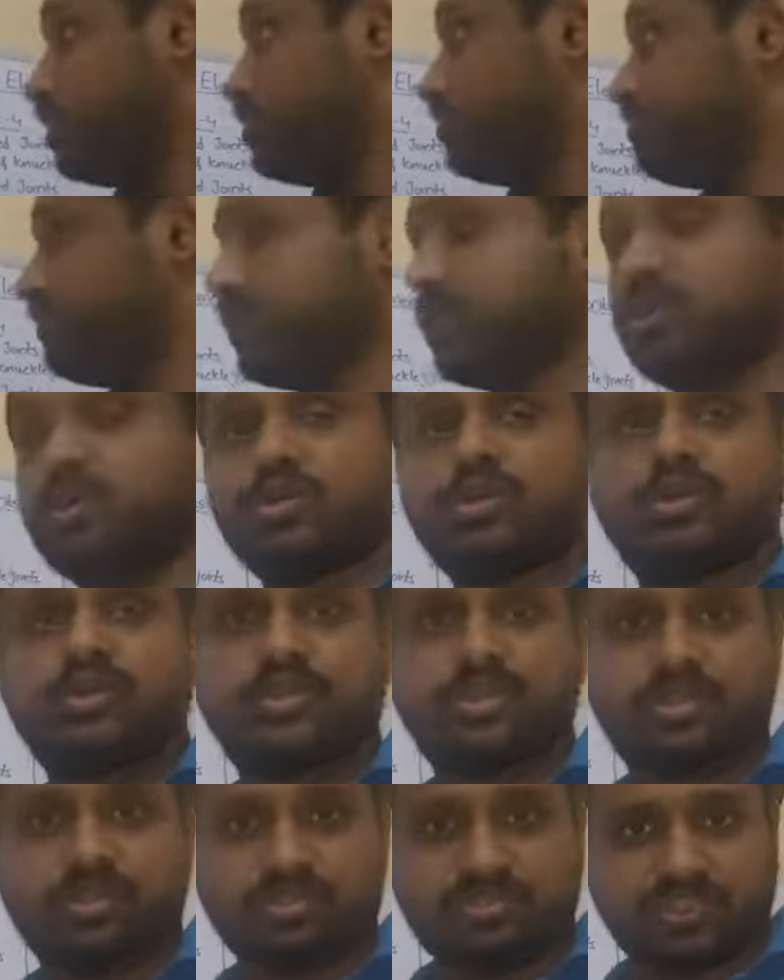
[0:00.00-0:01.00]
for
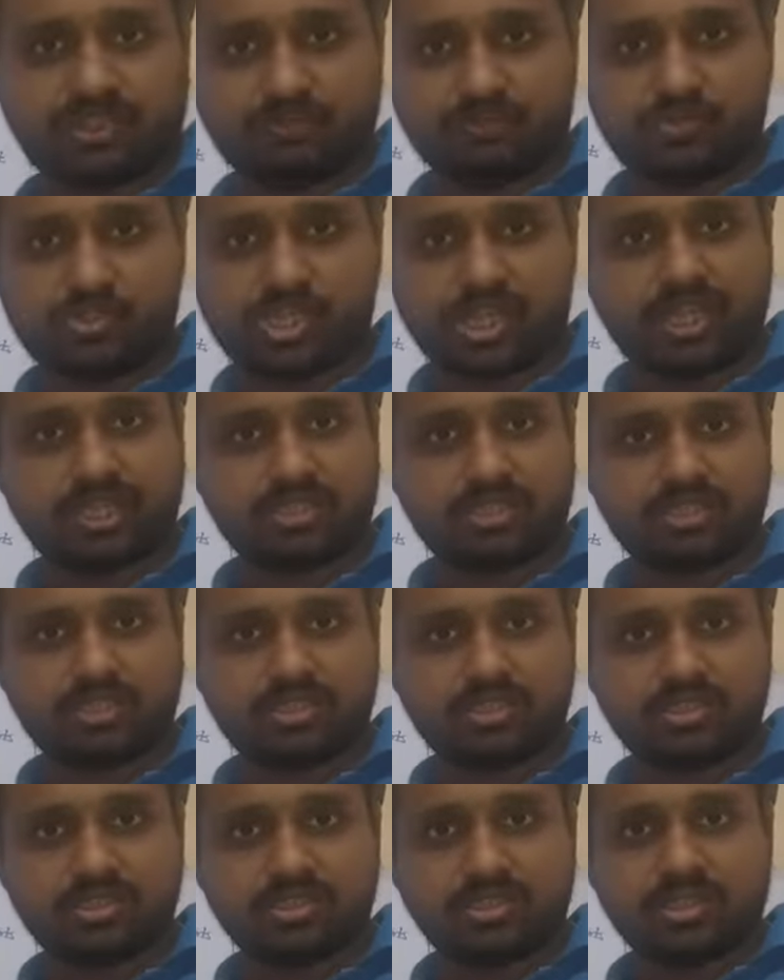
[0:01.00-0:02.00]
your subject.
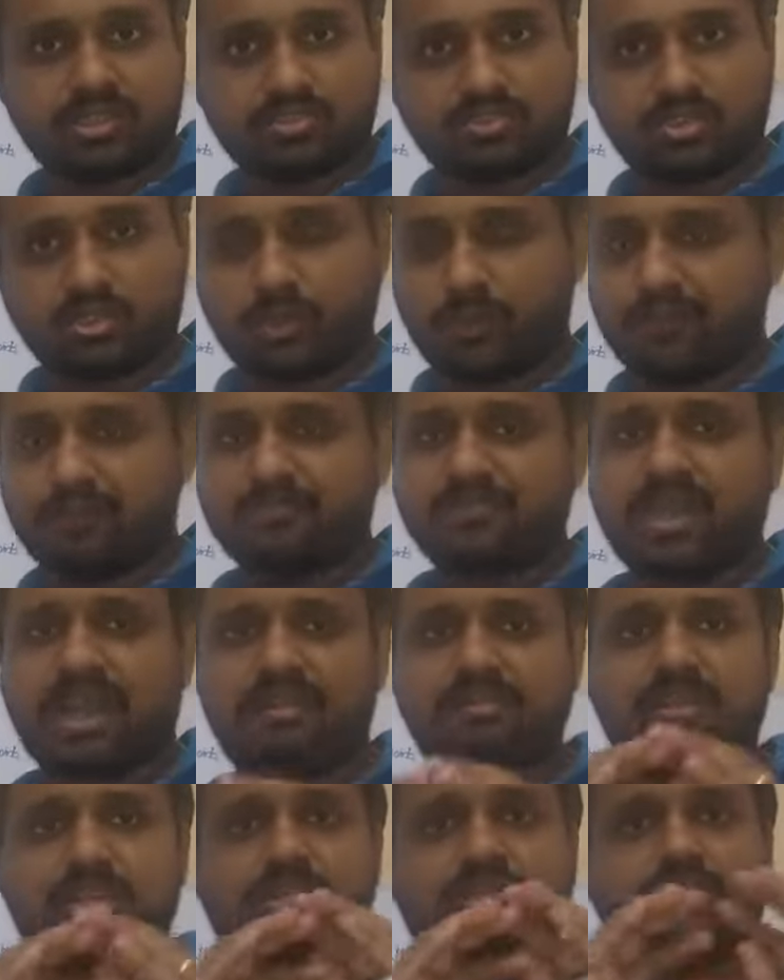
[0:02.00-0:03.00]
So
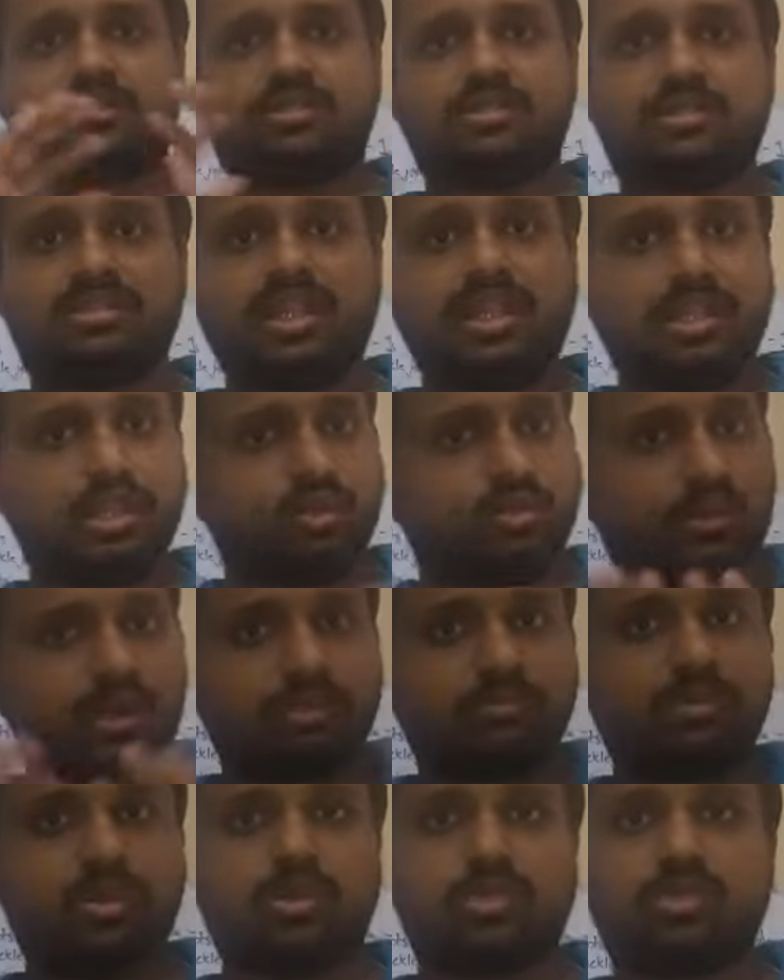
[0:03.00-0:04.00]
I will tell you
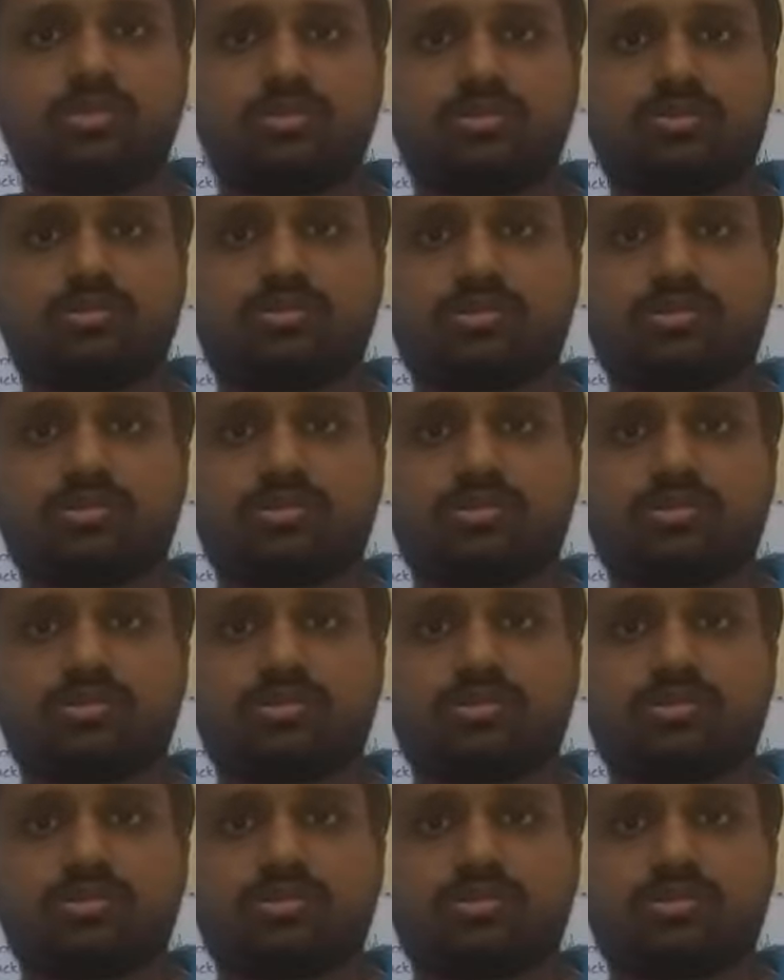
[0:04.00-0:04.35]
one more